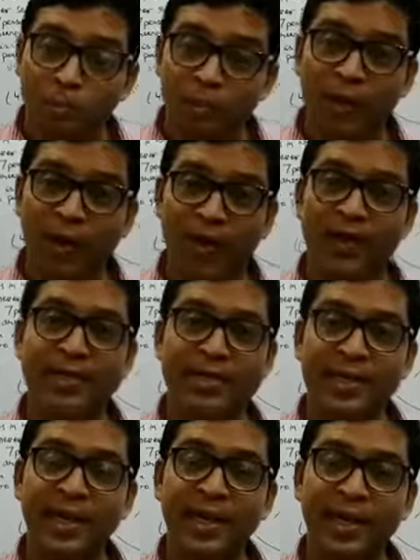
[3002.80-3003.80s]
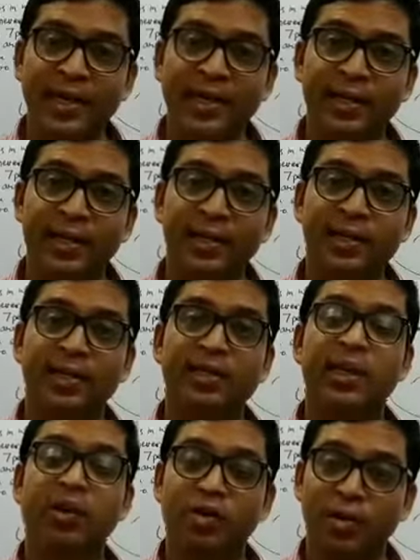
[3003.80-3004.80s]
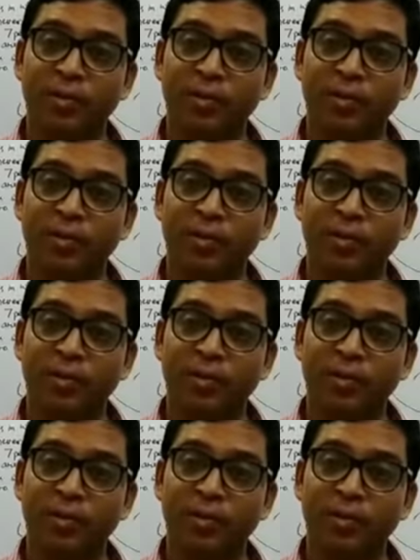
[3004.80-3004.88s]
you are understanding the circular